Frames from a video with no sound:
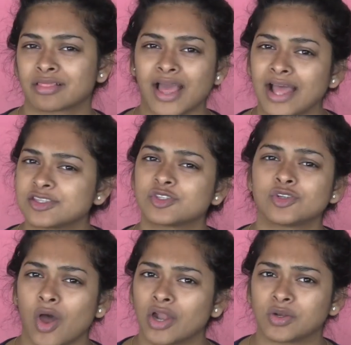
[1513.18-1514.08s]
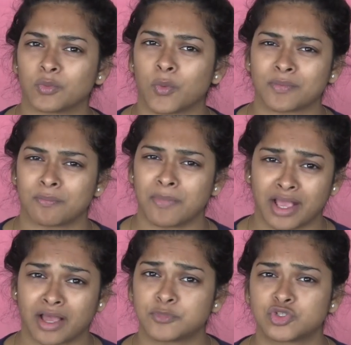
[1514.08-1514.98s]
that's not what
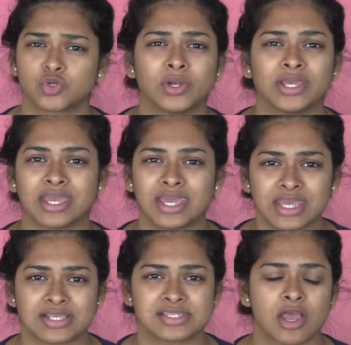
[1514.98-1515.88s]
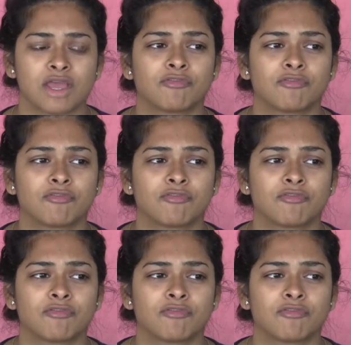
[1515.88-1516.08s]
makeup truly is.